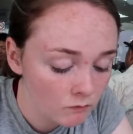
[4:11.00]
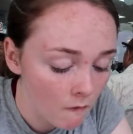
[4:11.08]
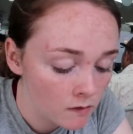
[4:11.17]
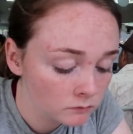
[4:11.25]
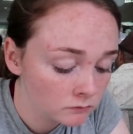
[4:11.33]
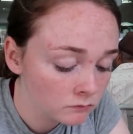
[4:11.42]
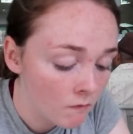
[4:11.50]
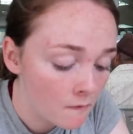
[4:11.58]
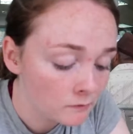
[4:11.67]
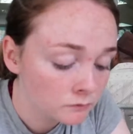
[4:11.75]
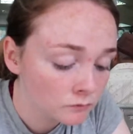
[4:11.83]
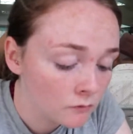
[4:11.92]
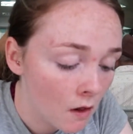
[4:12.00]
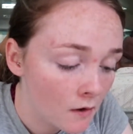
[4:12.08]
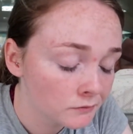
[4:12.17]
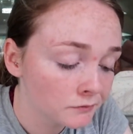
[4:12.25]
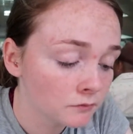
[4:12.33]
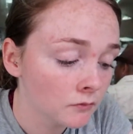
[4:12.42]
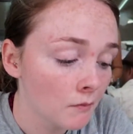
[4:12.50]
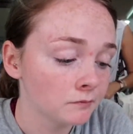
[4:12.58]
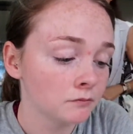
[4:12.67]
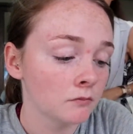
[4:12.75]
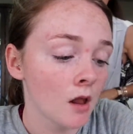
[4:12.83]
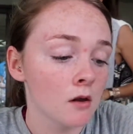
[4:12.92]
does it taste like? What does the veg taste like?
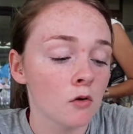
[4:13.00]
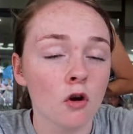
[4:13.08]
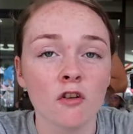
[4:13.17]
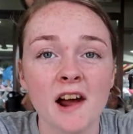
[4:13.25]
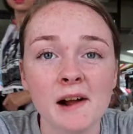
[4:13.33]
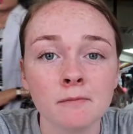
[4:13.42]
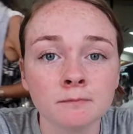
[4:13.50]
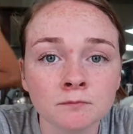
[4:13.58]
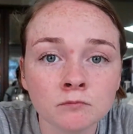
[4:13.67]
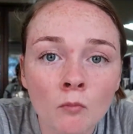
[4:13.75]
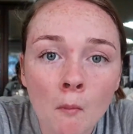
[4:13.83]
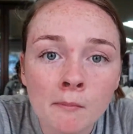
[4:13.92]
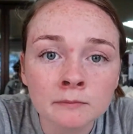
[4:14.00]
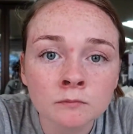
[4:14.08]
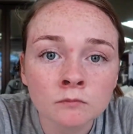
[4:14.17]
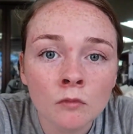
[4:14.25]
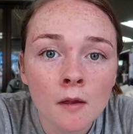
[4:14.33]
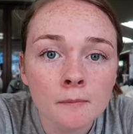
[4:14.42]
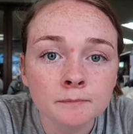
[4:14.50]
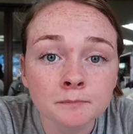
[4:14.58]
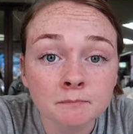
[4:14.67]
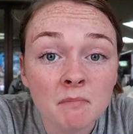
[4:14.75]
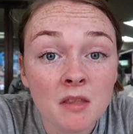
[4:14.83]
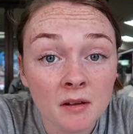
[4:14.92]
Curry. Just like a
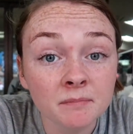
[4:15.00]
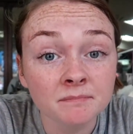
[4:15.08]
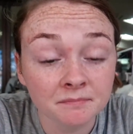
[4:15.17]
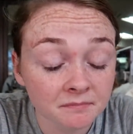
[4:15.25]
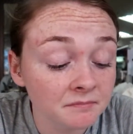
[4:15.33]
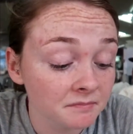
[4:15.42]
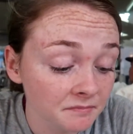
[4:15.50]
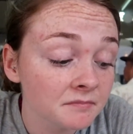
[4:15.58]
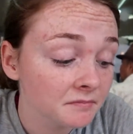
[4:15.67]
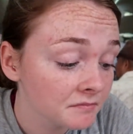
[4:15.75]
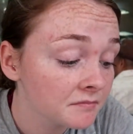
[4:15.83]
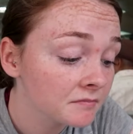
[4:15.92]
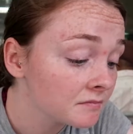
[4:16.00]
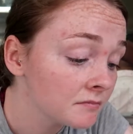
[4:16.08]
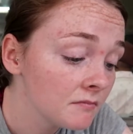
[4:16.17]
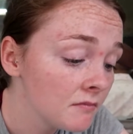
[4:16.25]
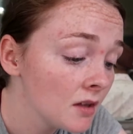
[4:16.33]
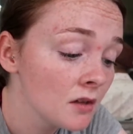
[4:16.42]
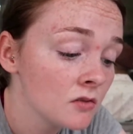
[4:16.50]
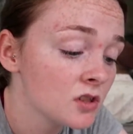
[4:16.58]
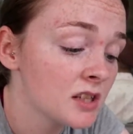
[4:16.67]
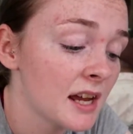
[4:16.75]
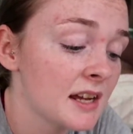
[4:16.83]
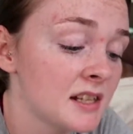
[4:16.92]
nice normal curry.
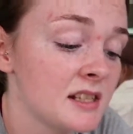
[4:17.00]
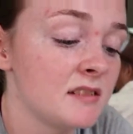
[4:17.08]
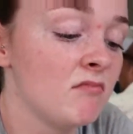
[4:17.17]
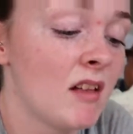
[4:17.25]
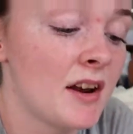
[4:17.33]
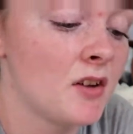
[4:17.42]
It's like